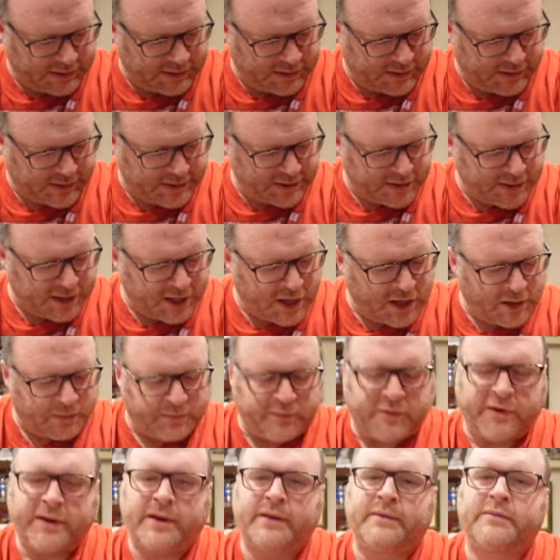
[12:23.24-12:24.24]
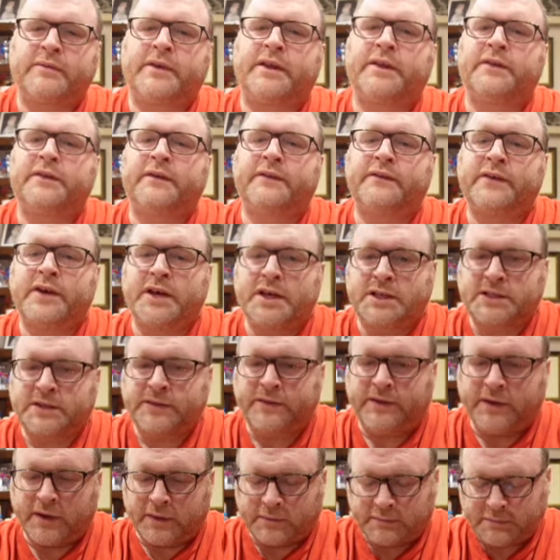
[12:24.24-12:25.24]
interpret than the first
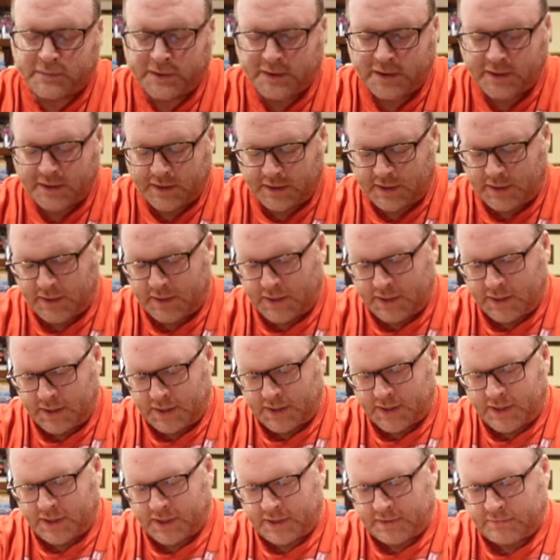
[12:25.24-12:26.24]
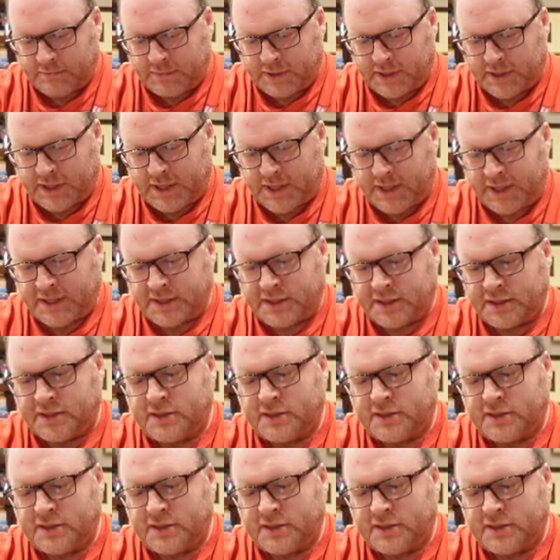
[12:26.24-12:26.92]
film, but it is a